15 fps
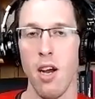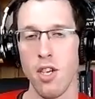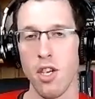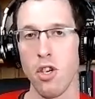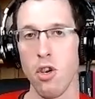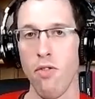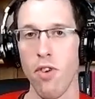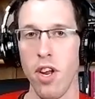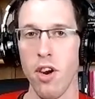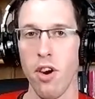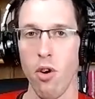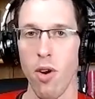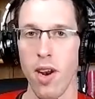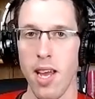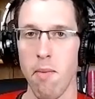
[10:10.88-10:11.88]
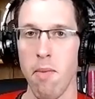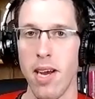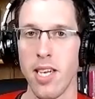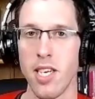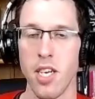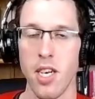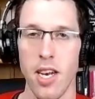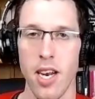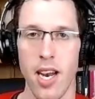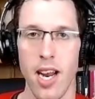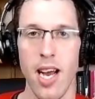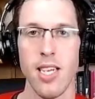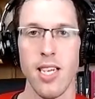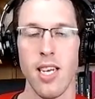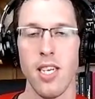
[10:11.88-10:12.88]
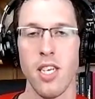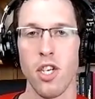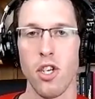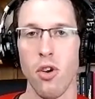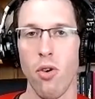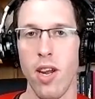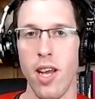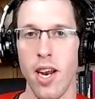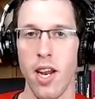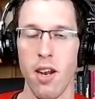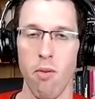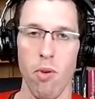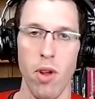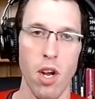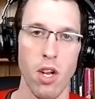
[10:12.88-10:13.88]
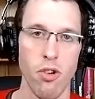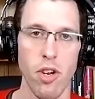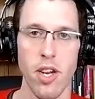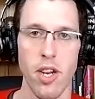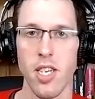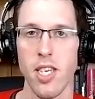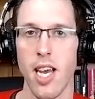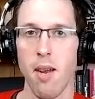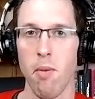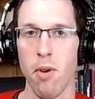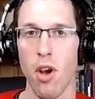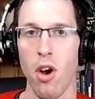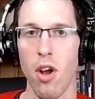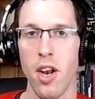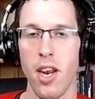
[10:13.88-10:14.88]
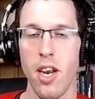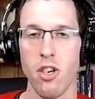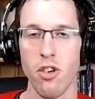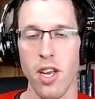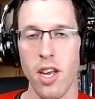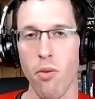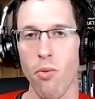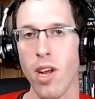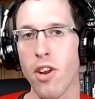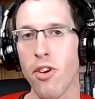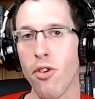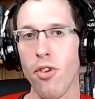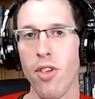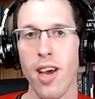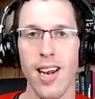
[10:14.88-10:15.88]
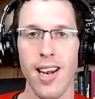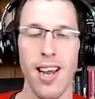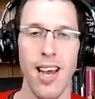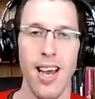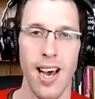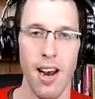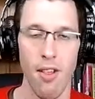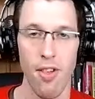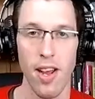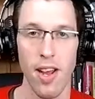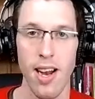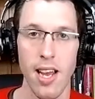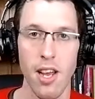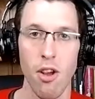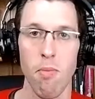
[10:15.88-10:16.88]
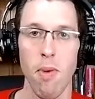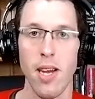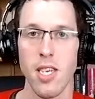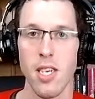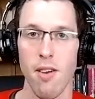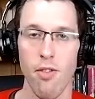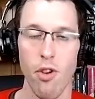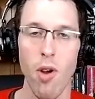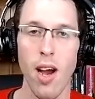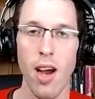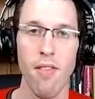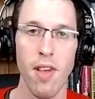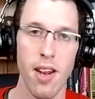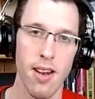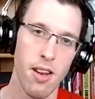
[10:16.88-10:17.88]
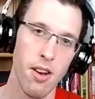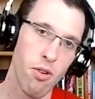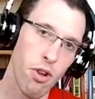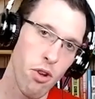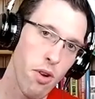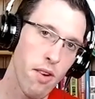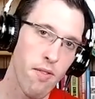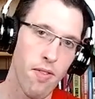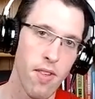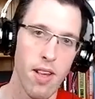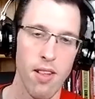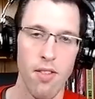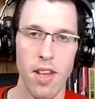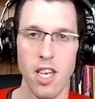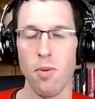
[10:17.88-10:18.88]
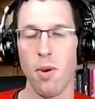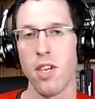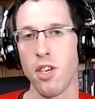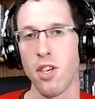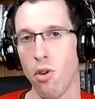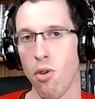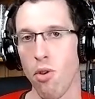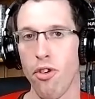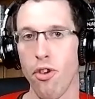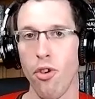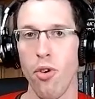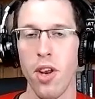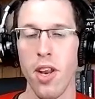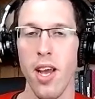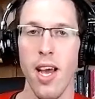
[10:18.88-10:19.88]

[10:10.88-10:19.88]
just over a year ago, like you mentioned, and it has his story in it. And we also did a segment on it here. So you can read through that. And I think, like you mentioned, if you have that, you know, you have the experience of going through it